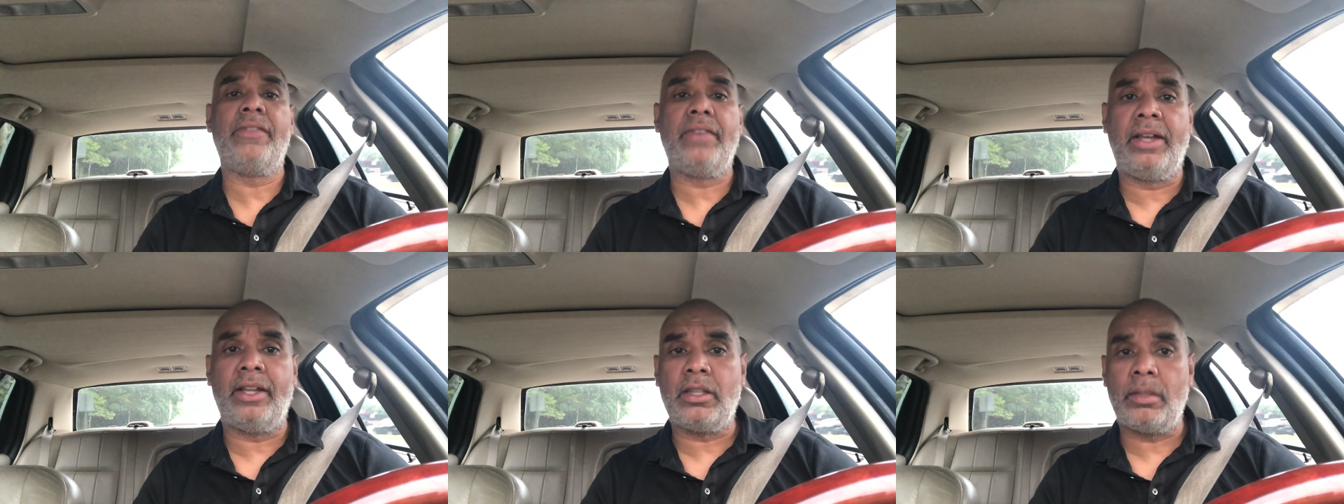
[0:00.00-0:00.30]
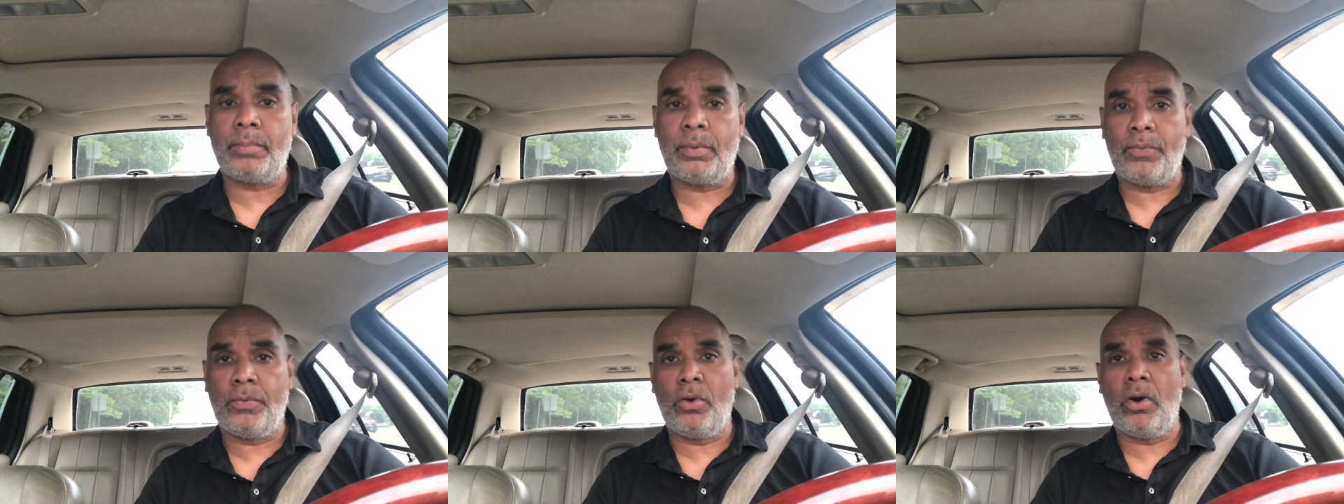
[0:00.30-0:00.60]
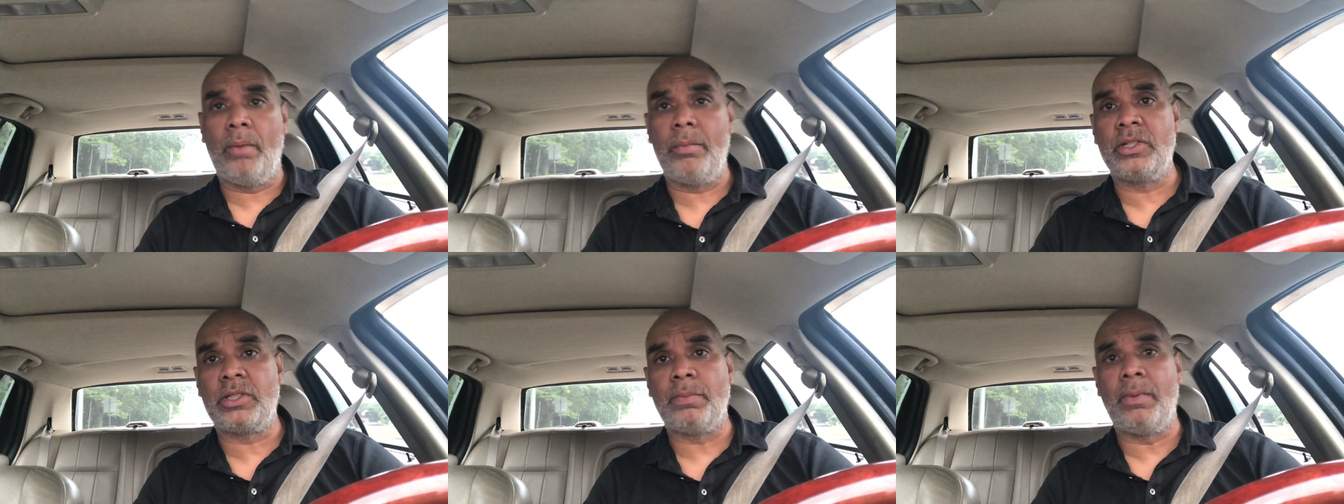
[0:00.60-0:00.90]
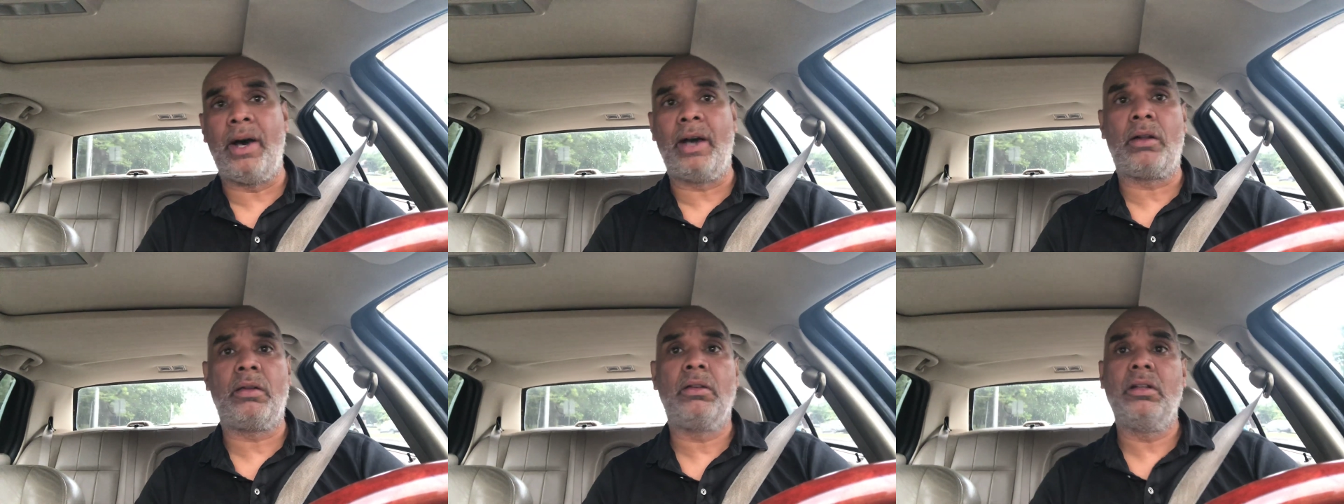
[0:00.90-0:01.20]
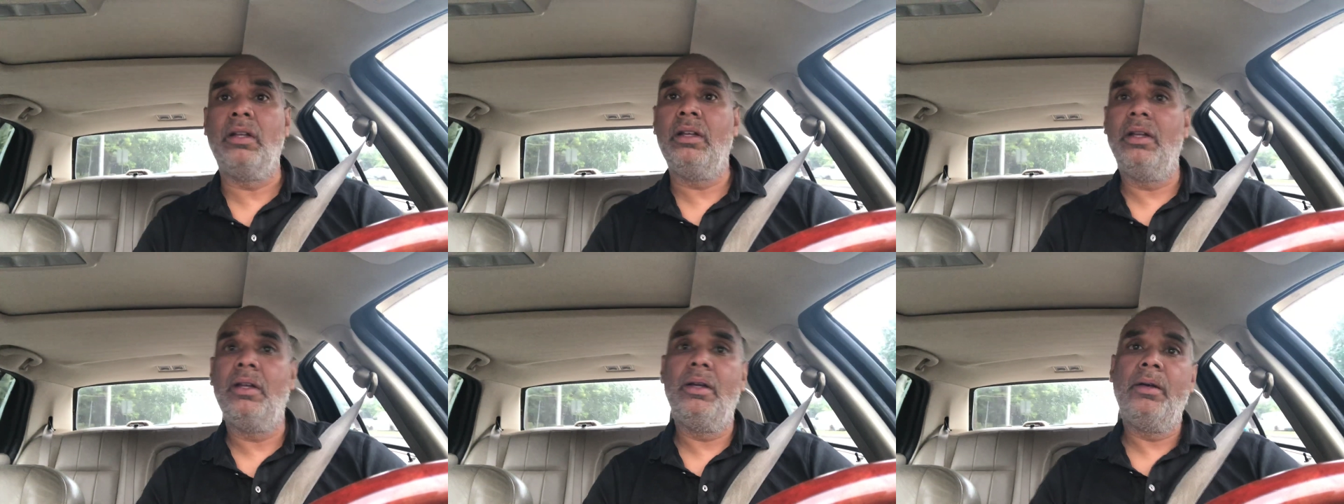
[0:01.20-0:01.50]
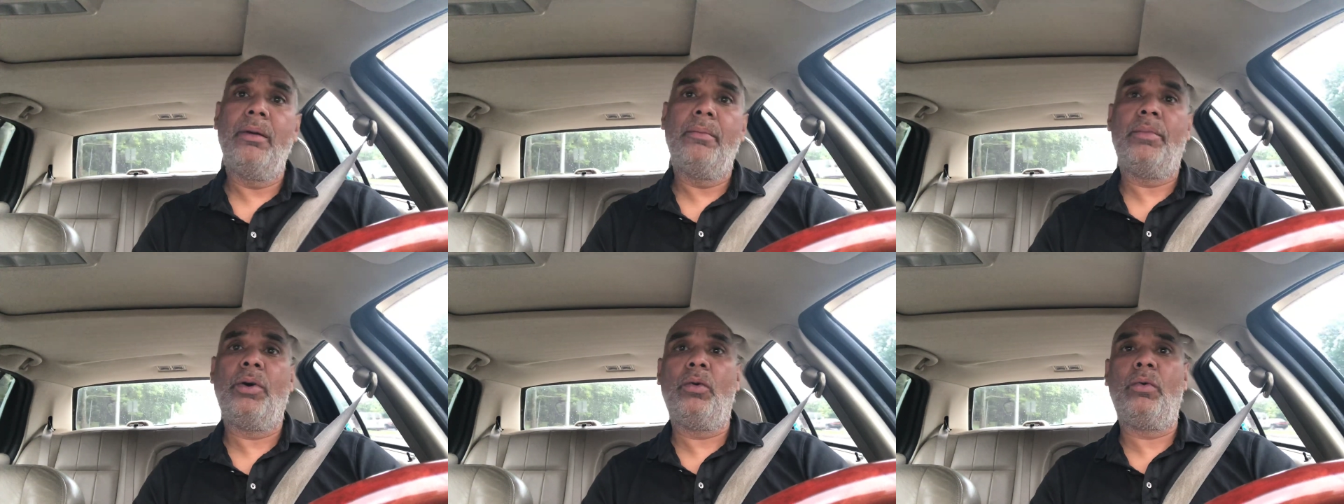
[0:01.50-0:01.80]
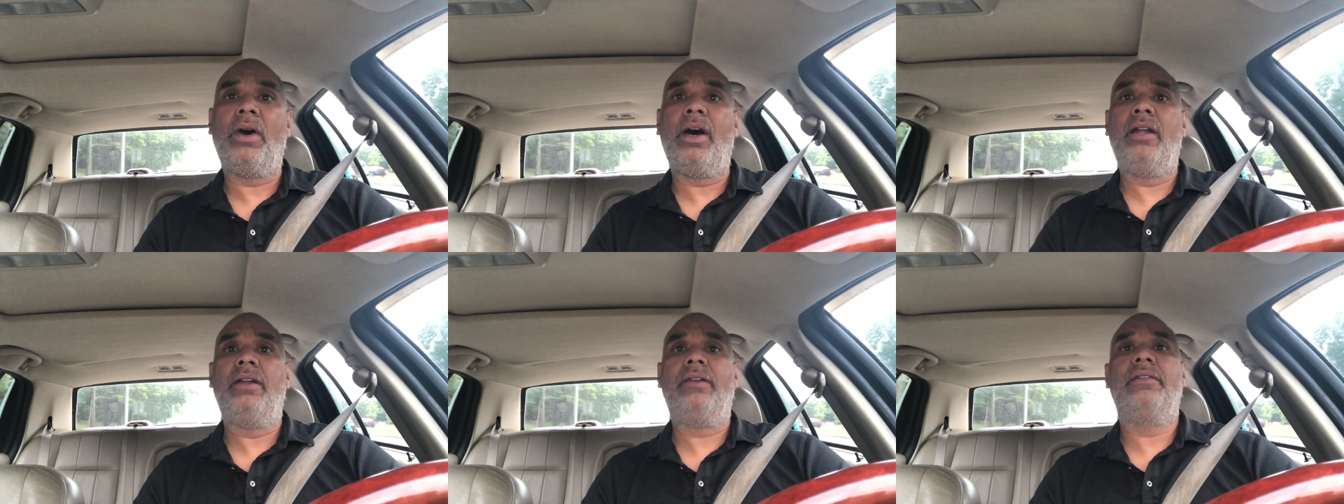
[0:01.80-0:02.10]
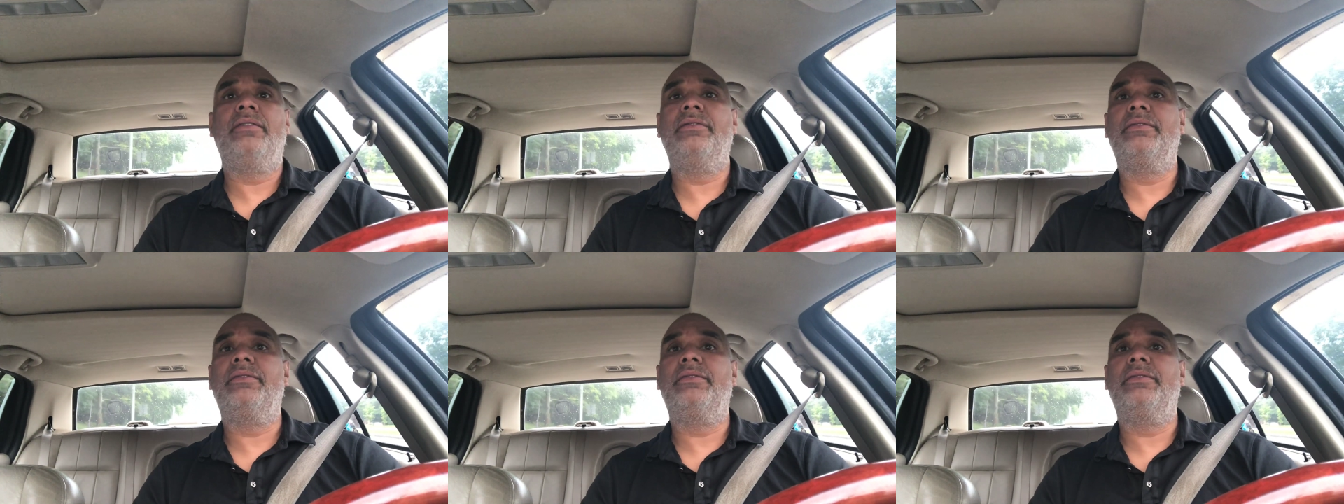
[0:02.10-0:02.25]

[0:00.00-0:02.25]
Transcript: to get the performance model, but what?